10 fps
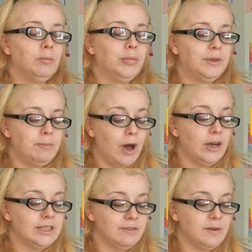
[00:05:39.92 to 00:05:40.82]
But the
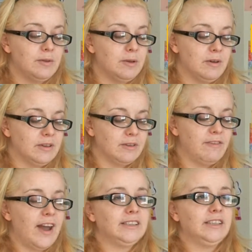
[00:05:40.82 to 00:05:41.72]
point of the
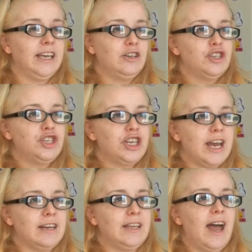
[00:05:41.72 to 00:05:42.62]
fact that they could
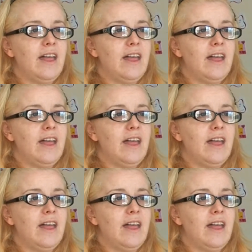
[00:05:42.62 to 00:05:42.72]
share that,